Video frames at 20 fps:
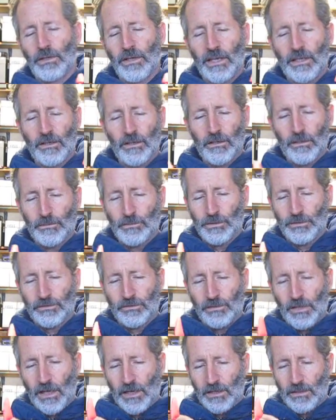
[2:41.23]
I know. I
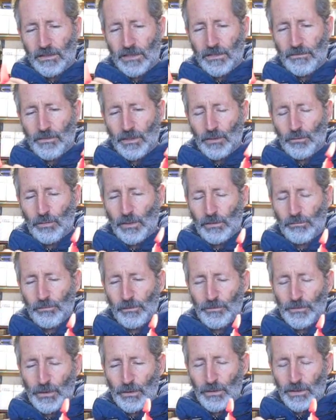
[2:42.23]
just thought I'd give you a quick
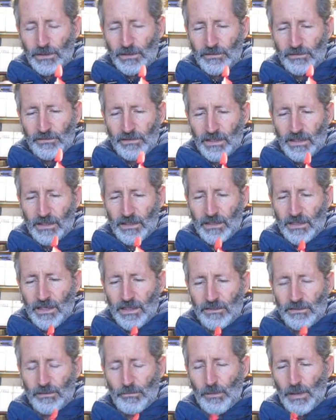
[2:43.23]
review on this thing in
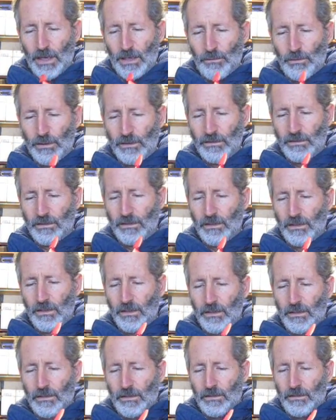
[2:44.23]
case you buy one.
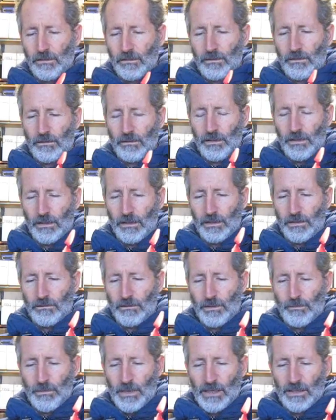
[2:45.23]

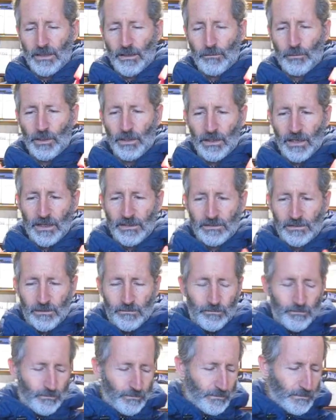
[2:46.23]
You may not realize
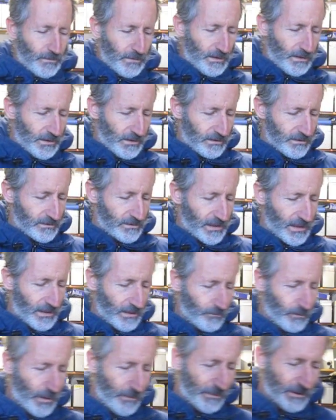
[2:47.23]
it. It's got
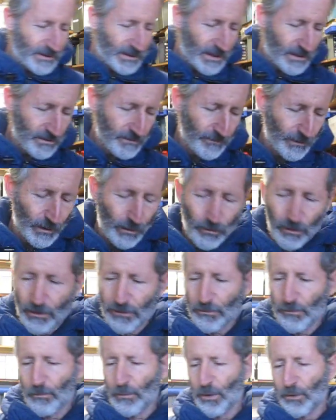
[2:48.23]
a reputation for going
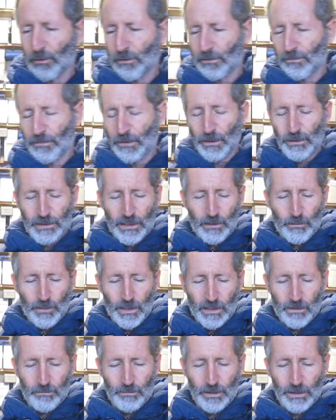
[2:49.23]
through motors fairly
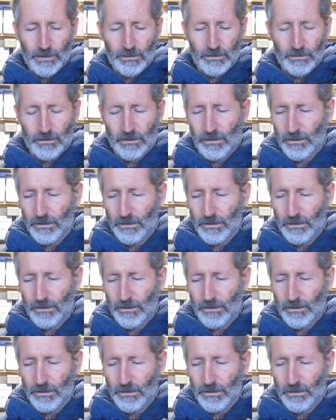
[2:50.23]
quick, but